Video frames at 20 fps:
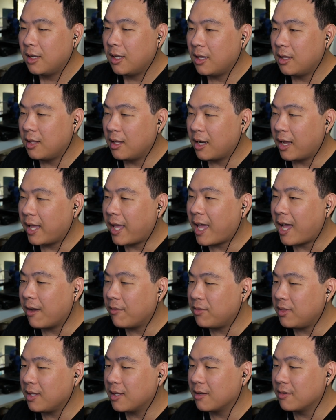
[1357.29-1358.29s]
and then I
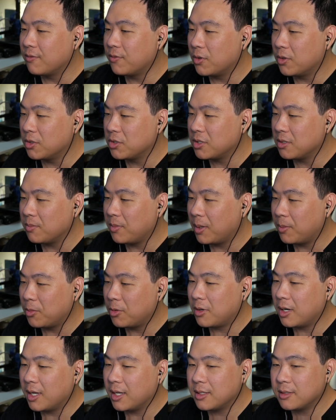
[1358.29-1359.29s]
have the conversion
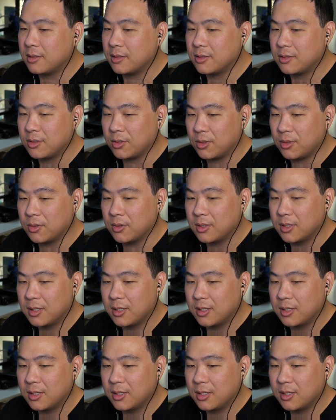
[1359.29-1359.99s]
memorized. So